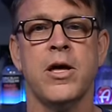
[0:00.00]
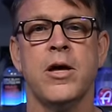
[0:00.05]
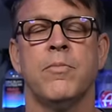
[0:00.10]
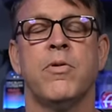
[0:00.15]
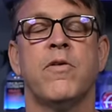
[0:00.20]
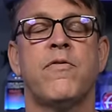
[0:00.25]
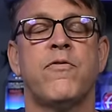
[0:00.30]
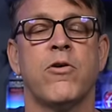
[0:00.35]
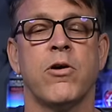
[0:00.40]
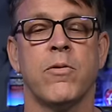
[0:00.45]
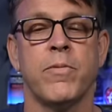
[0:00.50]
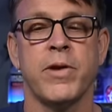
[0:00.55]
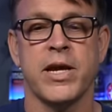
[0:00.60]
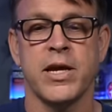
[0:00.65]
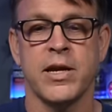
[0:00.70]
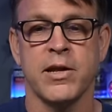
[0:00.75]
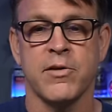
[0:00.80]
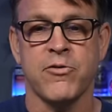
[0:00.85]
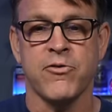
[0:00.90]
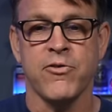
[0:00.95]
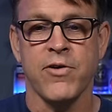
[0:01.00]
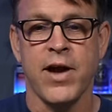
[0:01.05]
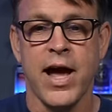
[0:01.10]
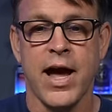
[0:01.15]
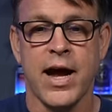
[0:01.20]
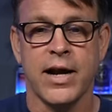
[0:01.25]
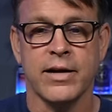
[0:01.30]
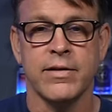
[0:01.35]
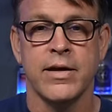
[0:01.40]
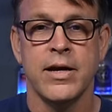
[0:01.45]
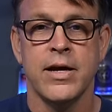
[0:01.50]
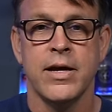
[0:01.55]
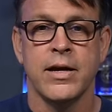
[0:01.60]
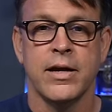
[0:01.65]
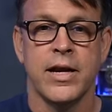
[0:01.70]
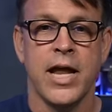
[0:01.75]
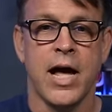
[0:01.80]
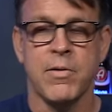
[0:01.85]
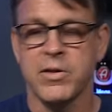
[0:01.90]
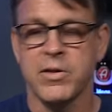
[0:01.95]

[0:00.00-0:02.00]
before we can extract. Now